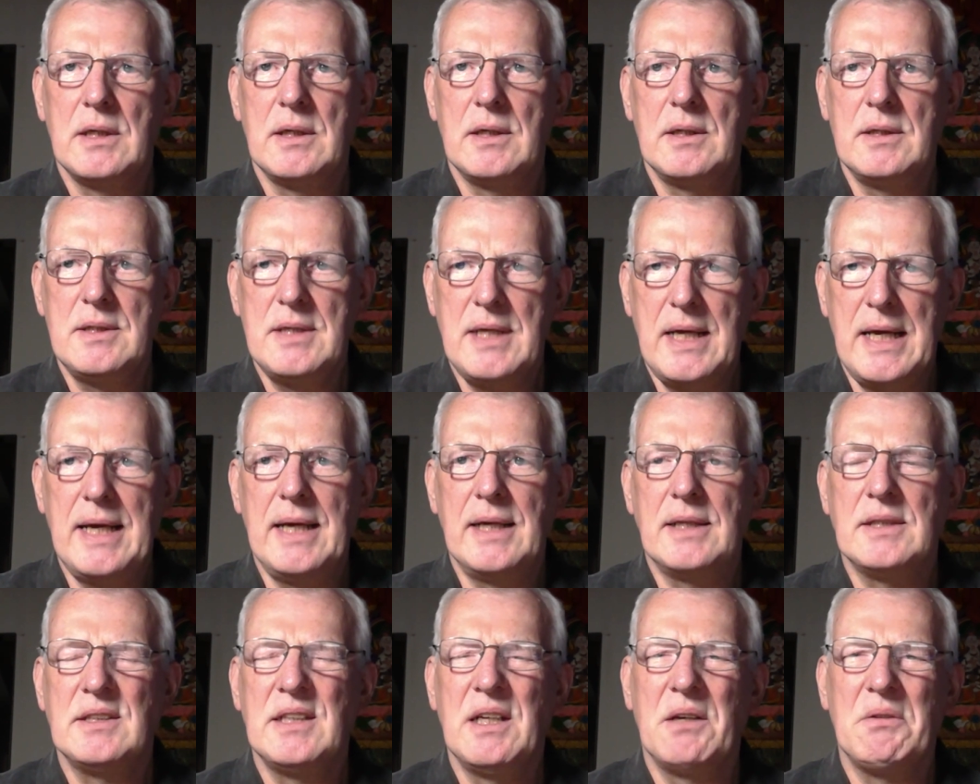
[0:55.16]

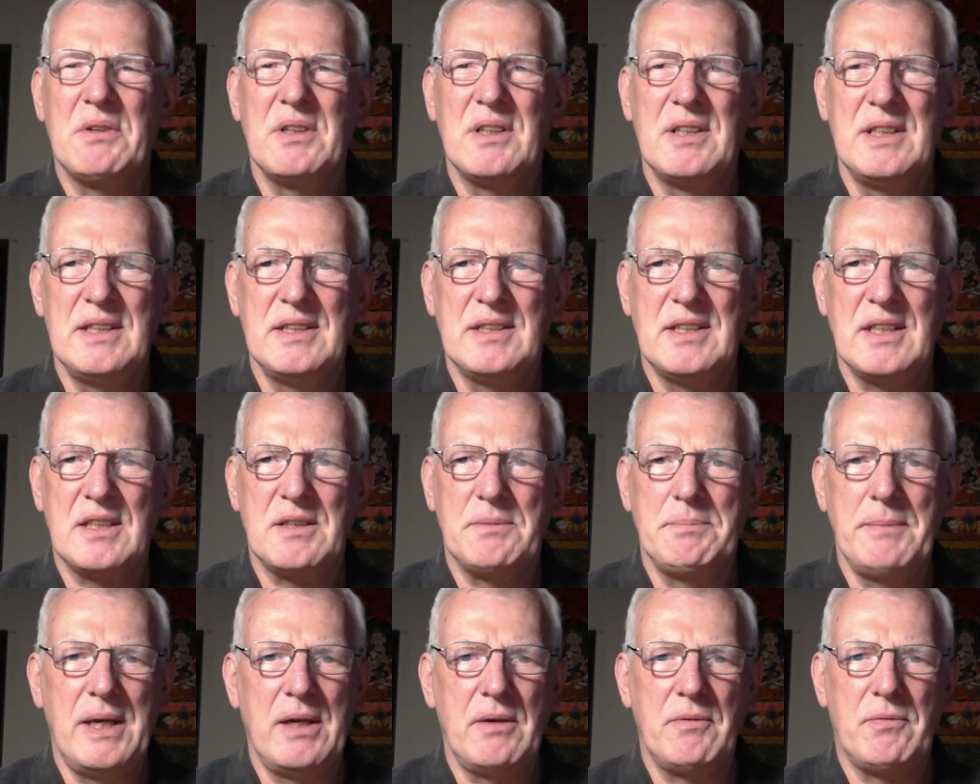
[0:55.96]
takes. Now, these
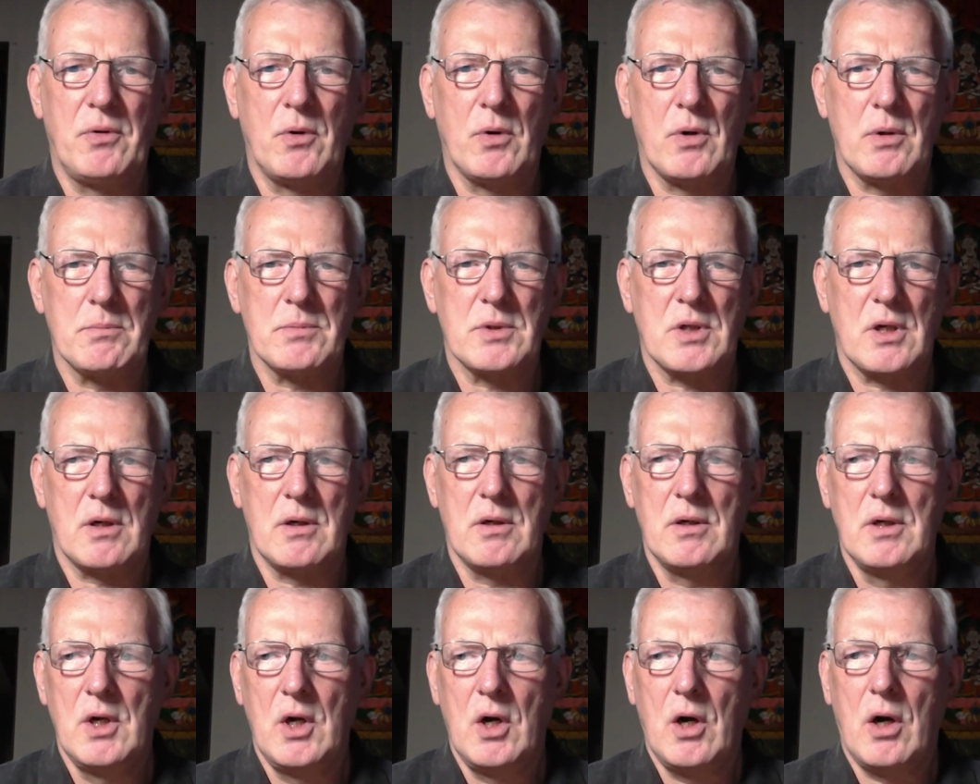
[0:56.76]
6 main forms
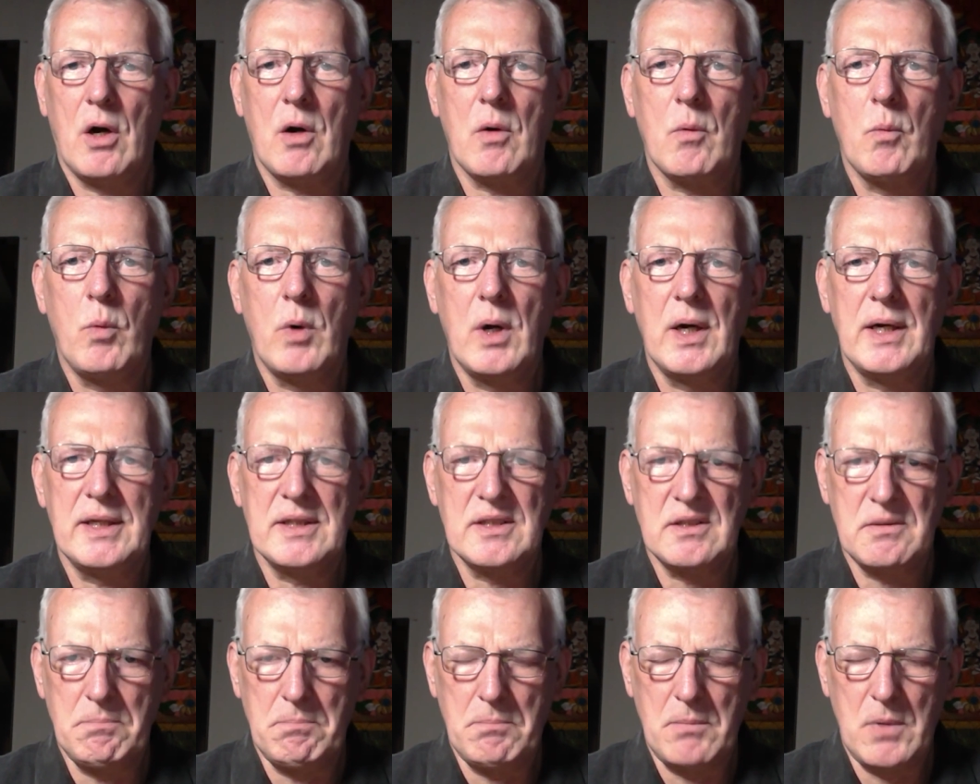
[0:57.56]
are what
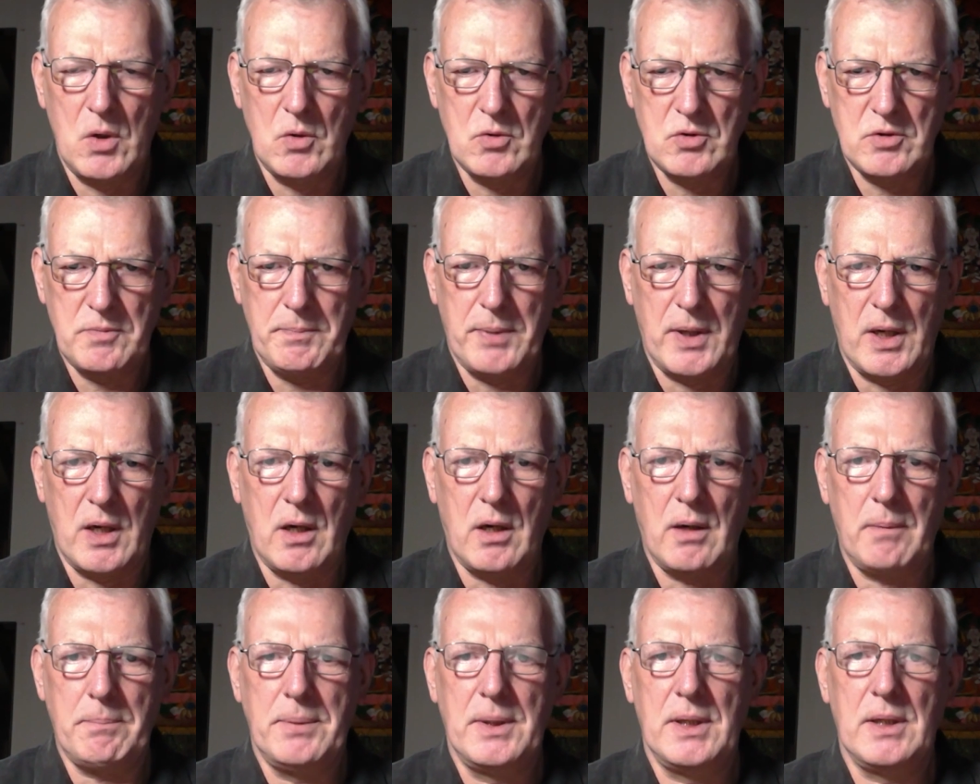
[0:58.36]
is most
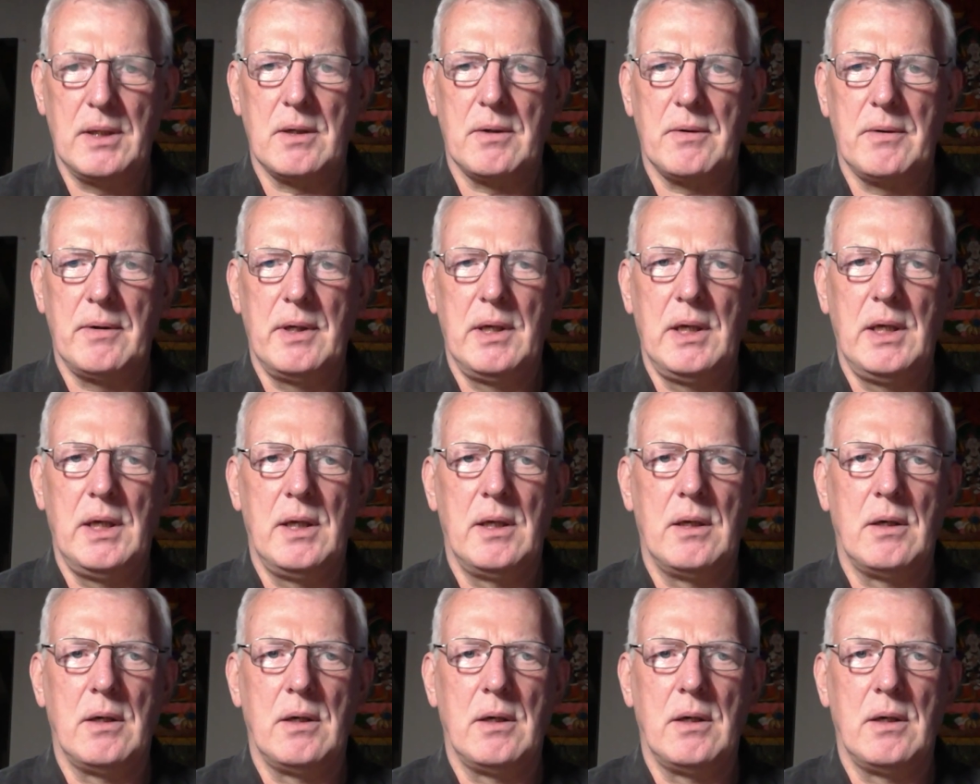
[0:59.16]
popular in